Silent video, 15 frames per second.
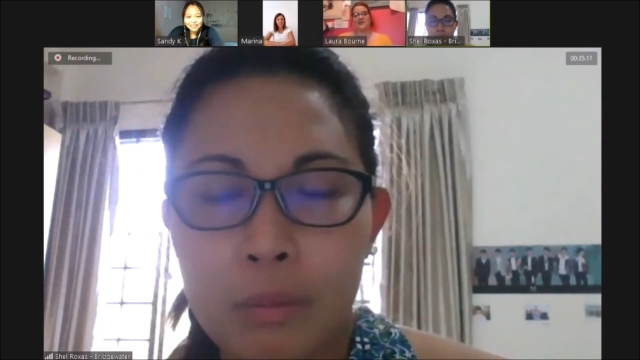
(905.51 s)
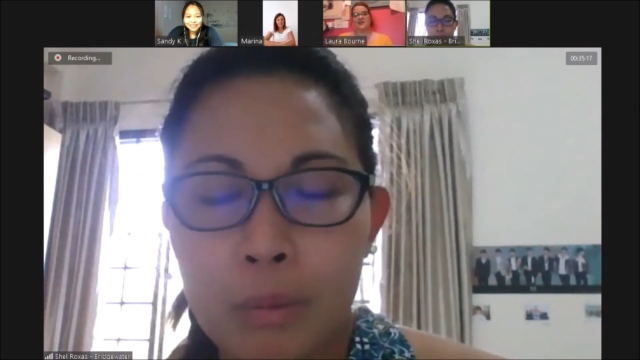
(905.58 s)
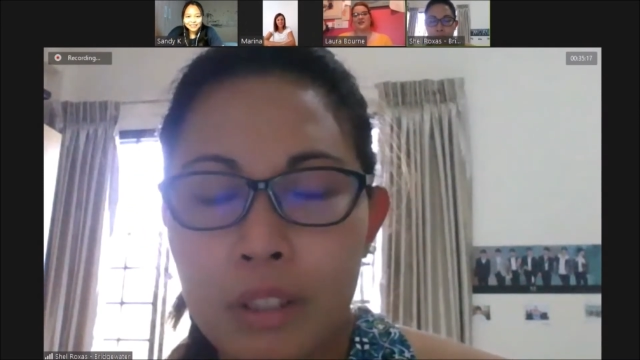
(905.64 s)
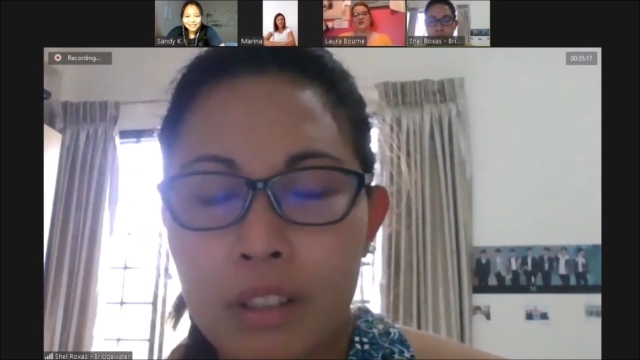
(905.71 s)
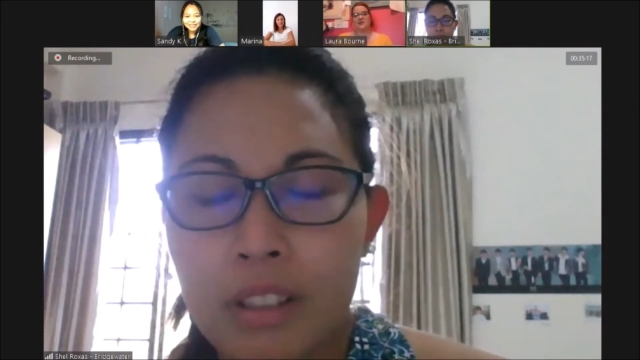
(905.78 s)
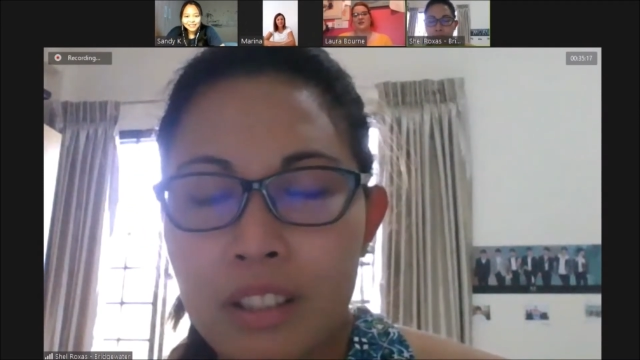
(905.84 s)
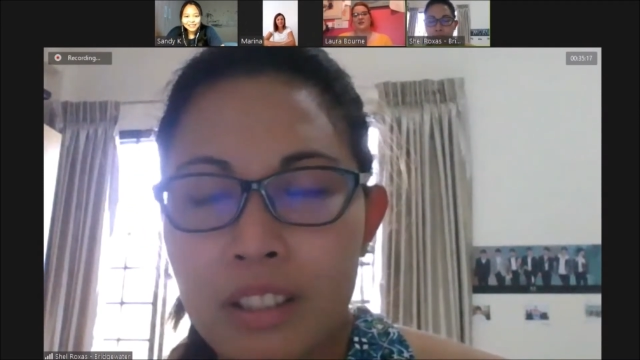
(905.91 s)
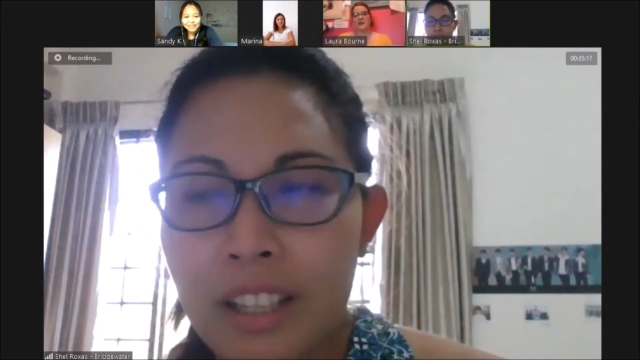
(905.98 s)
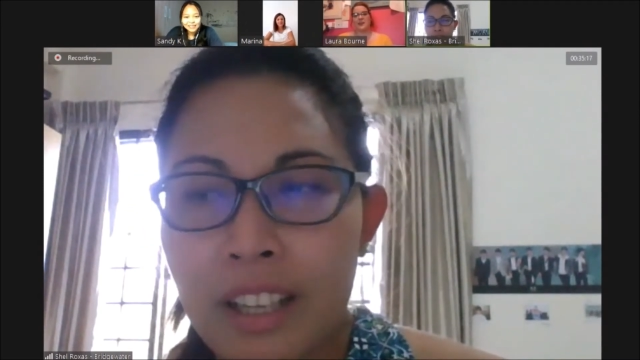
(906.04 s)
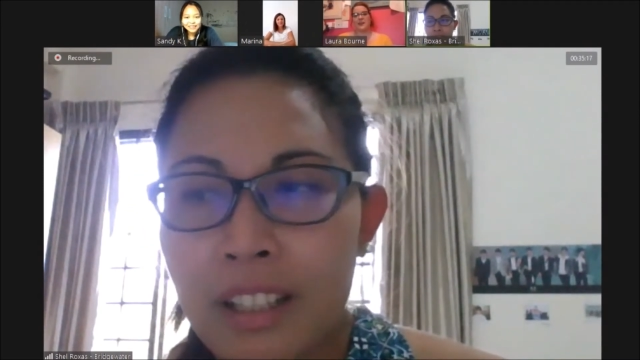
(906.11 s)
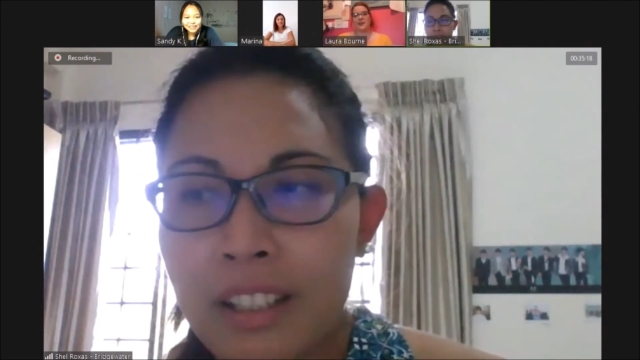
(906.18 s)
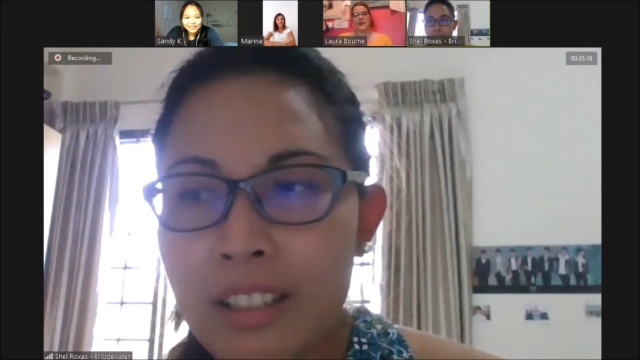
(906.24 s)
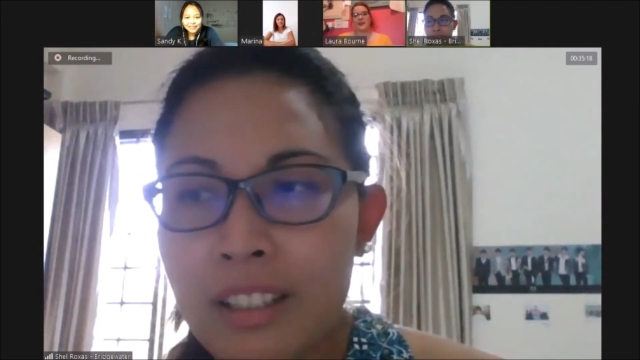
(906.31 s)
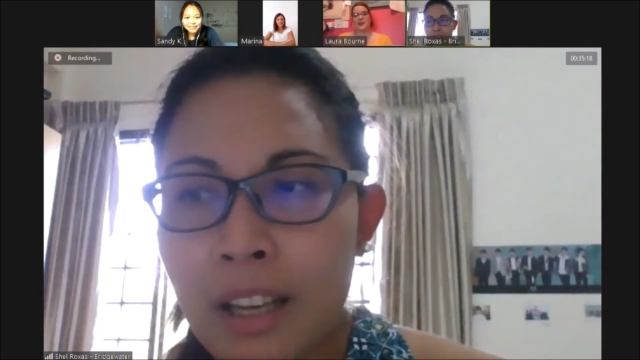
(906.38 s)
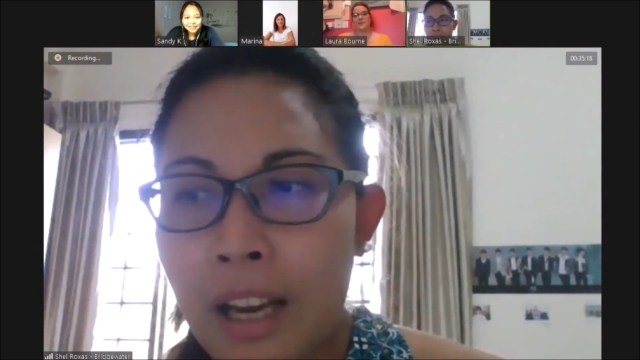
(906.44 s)
would
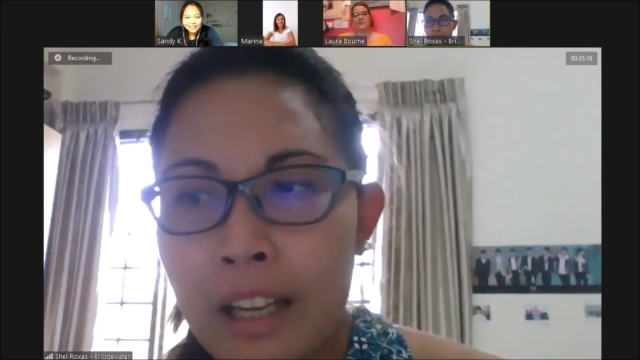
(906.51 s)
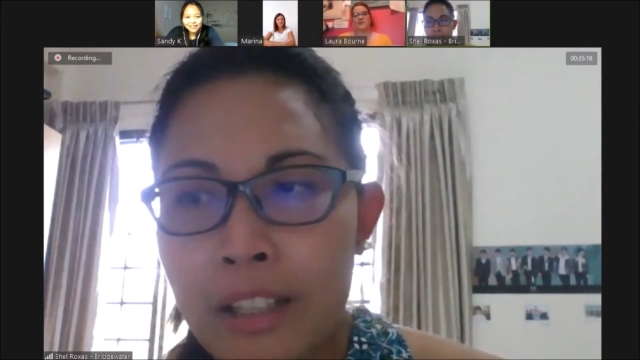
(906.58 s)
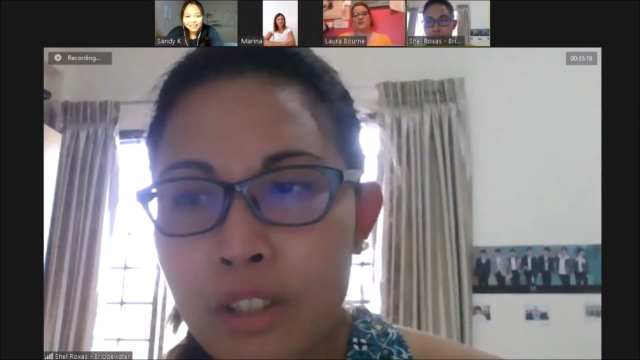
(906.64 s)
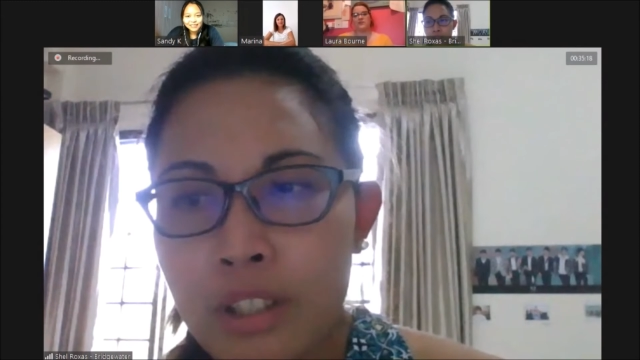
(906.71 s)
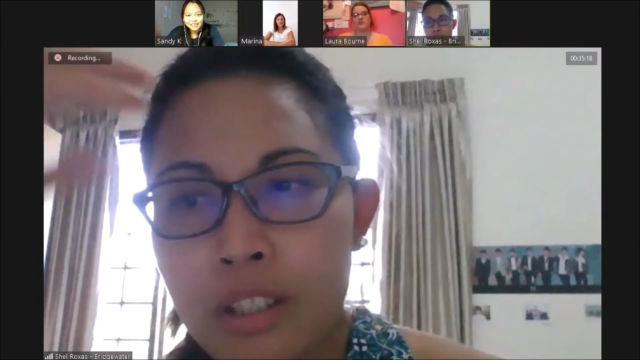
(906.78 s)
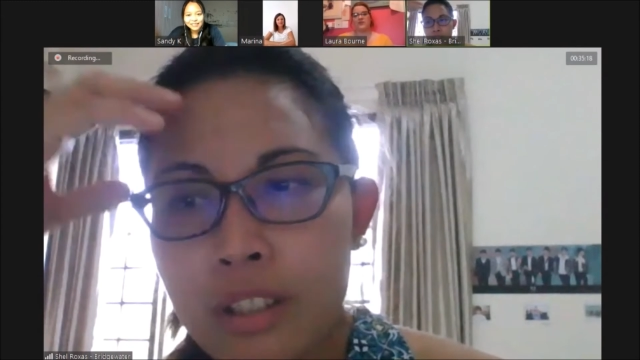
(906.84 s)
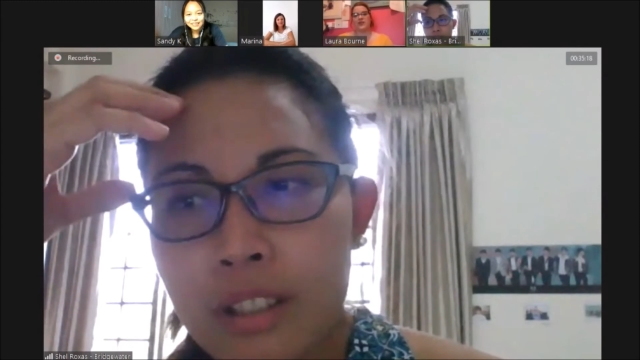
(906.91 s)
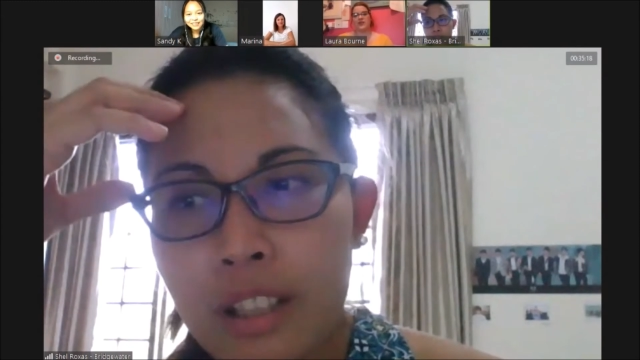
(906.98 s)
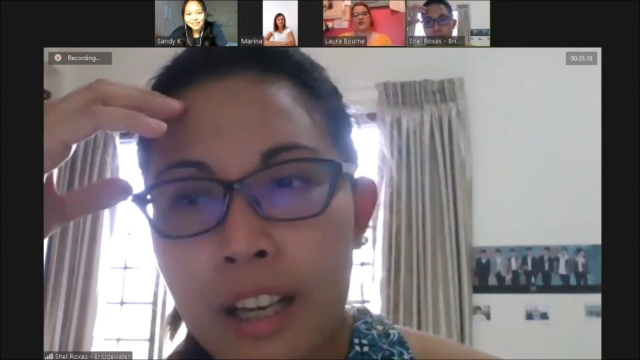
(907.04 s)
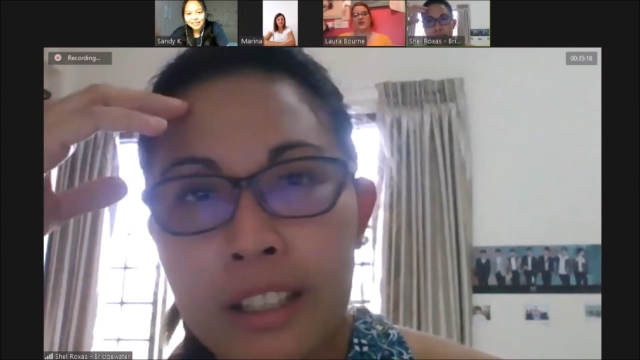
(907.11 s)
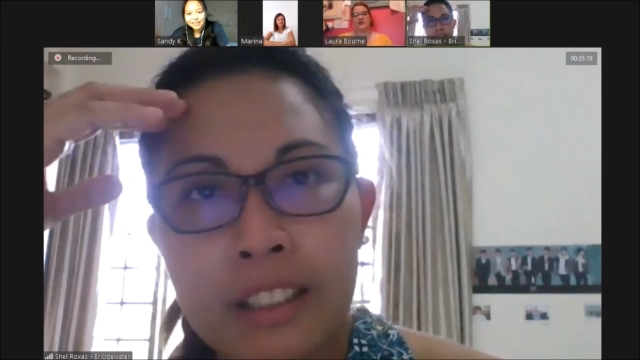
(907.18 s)
say this, I just